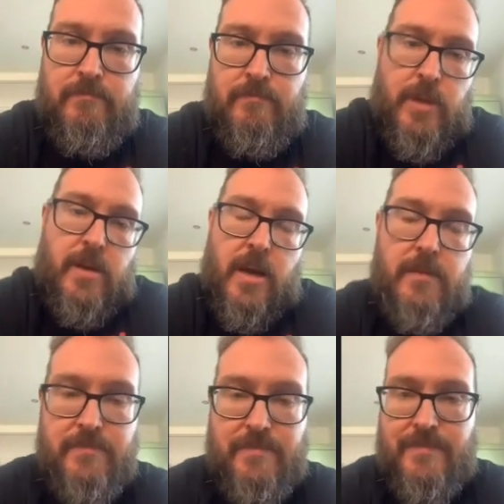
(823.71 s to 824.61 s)
But, you know,
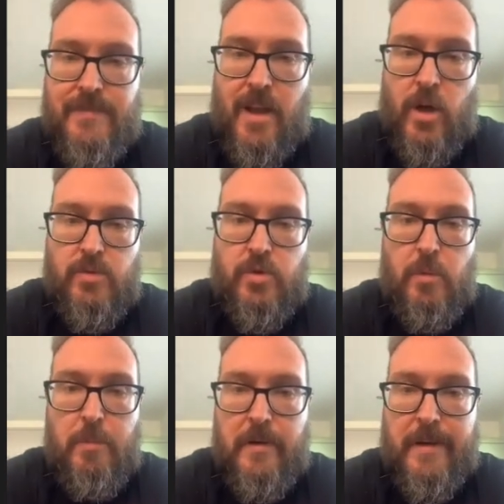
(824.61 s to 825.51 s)
old
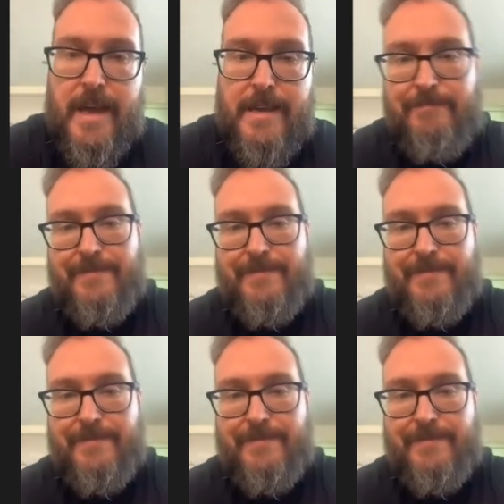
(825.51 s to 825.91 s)
school Punk, eh?